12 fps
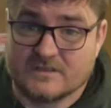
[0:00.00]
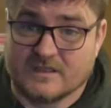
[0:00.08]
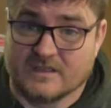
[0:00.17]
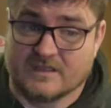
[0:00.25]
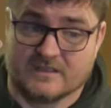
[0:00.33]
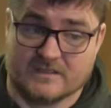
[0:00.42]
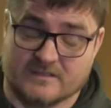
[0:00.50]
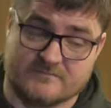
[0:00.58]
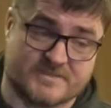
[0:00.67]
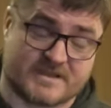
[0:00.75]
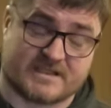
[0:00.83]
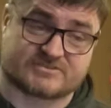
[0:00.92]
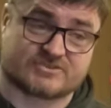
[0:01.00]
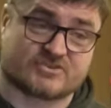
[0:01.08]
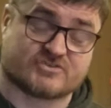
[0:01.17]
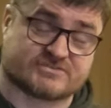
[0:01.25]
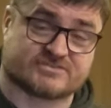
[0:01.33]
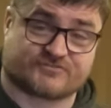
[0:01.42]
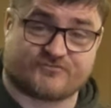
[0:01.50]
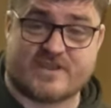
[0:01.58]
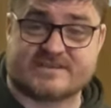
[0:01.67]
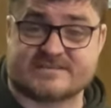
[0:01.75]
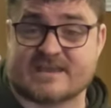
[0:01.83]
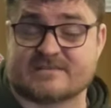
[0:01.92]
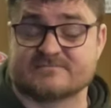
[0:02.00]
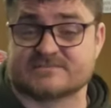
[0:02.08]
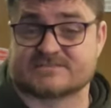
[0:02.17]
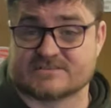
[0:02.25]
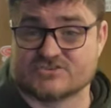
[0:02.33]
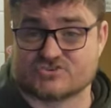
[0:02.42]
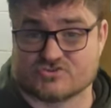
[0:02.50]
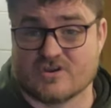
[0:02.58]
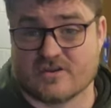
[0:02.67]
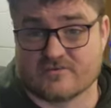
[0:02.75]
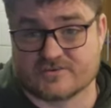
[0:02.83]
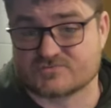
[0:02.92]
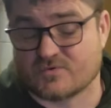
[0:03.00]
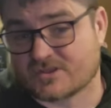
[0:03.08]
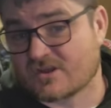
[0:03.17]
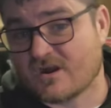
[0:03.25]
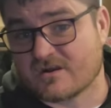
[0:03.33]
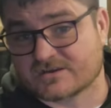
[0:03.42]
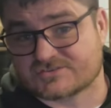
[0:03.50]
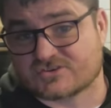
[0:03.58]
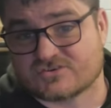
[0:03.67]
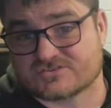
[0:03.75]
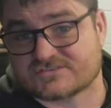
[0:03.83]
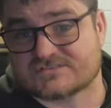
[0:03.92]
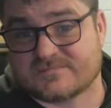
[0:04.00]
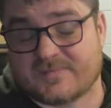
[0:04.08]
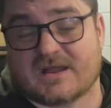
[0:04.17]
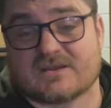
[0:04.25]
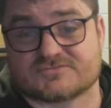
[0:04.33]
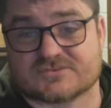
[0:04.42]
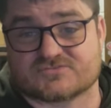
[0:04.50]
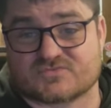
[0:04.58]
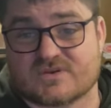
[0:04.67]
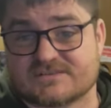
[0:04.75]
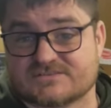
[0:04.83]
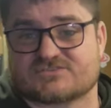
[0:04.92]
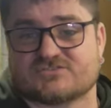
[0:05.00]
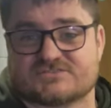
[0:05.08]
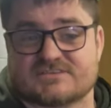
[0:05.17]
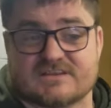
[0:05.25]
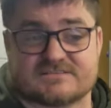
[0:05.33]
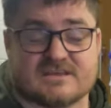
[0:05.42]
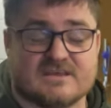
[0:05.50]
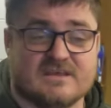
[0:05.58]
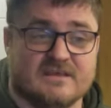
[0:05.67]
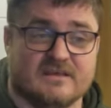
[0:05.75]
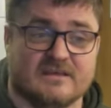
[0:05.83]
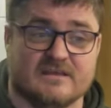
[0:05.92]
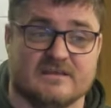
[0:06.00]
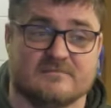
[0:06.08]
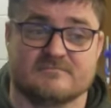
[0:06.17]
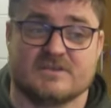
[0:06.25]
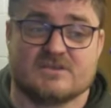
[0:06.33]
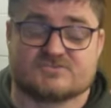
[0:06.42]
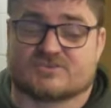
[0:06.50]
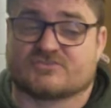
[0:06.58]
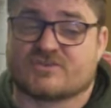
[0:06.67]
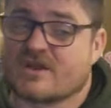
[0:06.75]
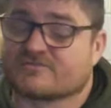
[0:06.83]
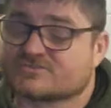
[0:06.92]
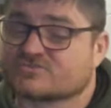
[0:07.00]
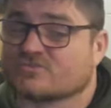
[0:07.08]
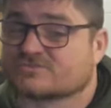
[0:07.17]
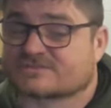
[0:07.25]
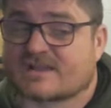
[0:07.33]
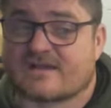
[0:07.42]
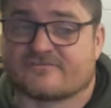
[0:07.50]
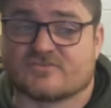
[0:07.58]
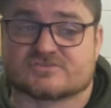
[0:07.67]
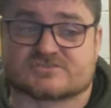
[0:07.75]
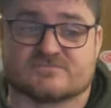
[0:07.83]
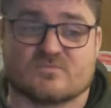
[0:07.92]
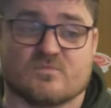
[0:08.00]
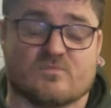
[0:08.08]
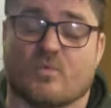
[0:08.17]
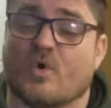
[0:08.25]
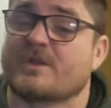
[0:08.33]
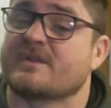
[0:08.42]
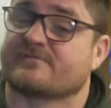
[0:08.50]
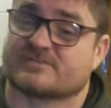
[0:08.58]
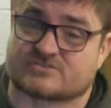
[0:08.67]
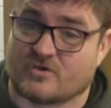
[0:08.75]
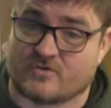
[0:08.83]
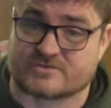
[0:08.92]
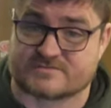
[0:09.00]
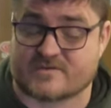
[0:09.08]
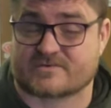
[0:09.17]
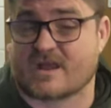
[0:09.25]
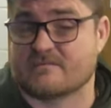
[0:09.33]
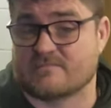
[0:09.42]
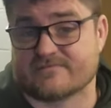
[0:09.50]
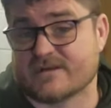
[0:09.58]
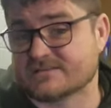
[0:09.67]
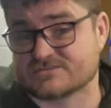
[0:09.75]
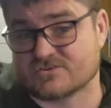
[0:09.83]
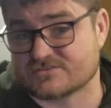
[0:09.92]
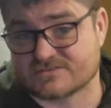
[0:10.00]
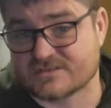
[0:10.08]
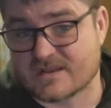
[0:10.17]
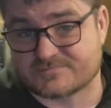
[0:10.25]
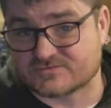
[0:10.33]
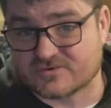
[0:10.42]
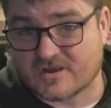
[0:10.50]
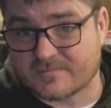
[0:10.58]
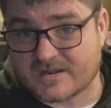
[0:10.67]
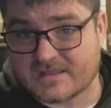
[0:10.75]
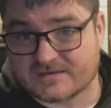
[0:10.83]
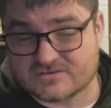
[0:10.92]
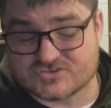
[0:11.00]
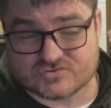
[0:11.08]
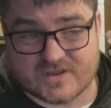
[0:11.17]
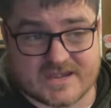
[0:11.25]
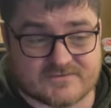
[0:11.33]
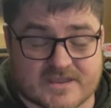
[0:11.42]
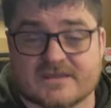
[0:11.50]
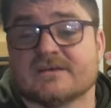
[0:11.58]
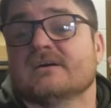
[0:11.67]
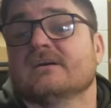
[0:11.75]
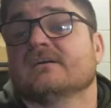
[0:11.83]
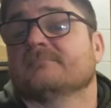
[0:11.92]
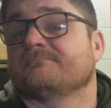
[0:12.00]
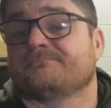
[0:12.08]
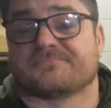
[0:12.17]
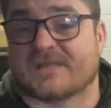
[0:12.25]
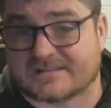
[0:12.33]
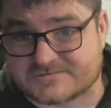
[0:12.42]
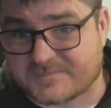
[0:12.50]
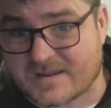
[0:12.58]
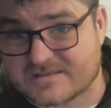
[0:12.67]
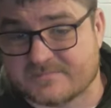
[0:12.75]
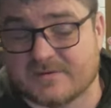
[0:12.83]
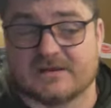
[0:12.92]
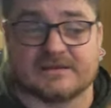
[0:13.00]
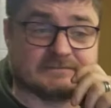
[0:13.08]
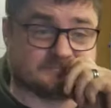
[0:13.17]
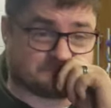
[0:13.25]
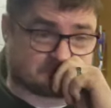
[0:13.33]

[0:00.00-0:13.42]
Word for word: um, that actually cost us three times to insure it is what the car actually cost us to buy, which I was quite disgusted at. Um, so I don't know how this goes, I have heard some wonderful stories about camper vans costing an absolute arm and leg to insure. Anyway, that's by the by.